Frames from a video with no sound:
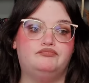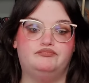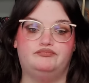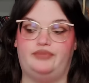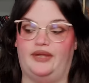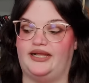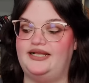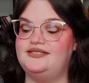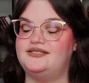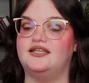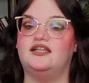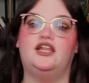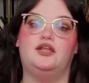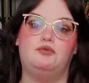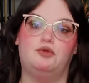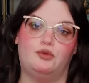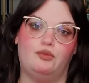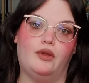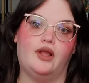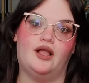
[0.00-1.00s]
basically
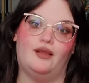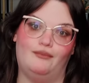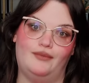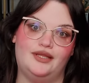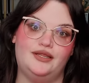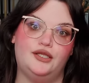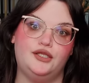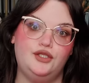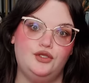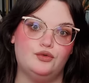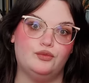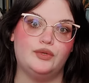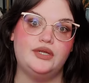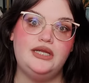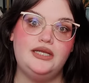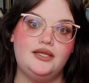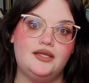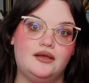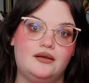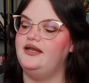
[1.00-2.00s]
would recommend that you
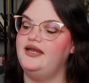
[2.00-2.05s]
read them.